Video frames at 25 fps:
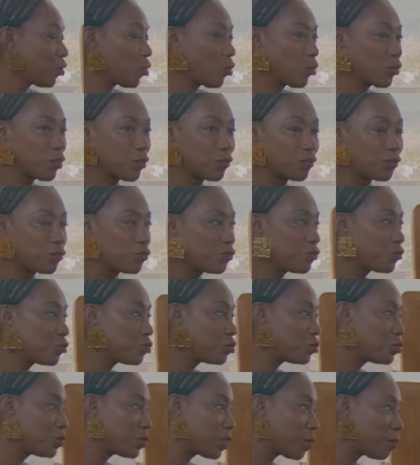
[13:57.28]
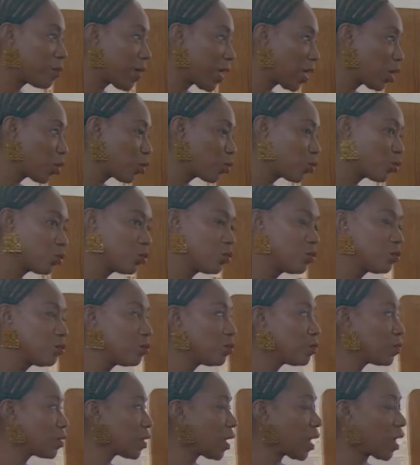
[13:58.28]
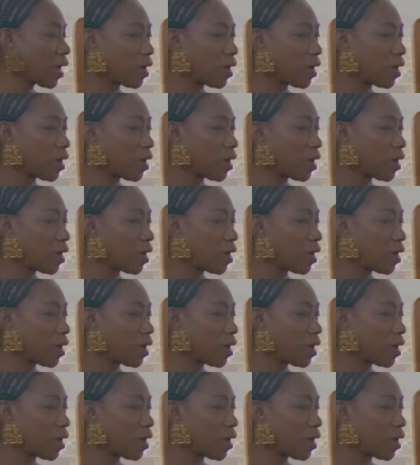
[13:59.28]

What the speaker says: The fufu, the banku,